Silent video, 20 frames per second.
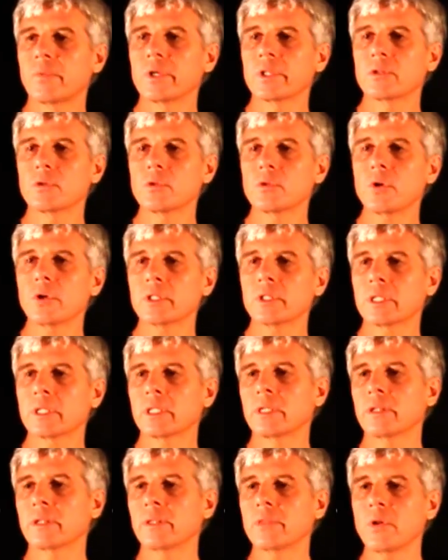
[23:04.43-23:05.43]
do not
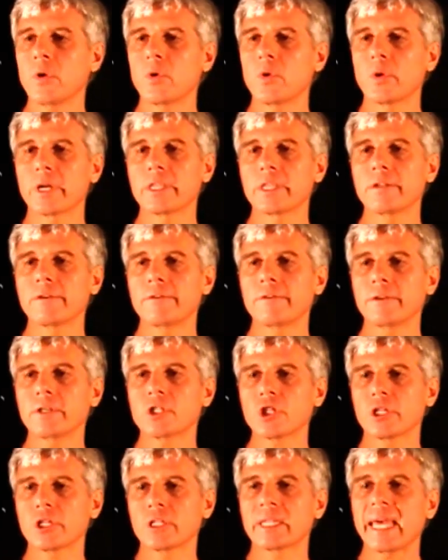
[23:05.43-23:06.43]
know an
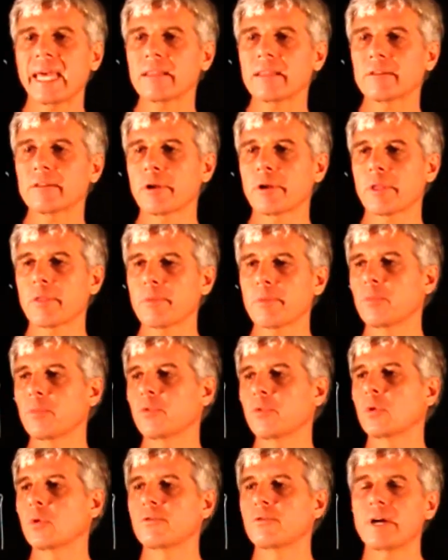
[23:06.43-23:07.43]
efficient algorithm
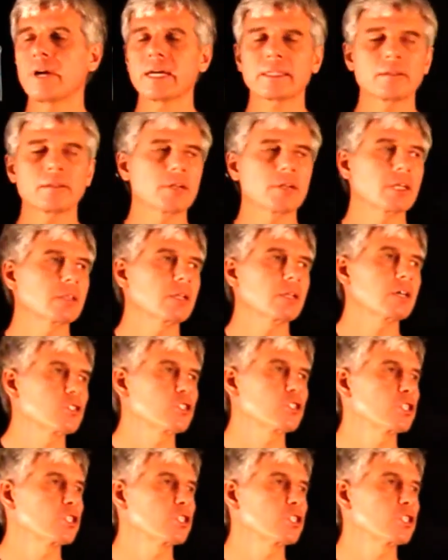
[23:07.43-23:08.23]
for factoring large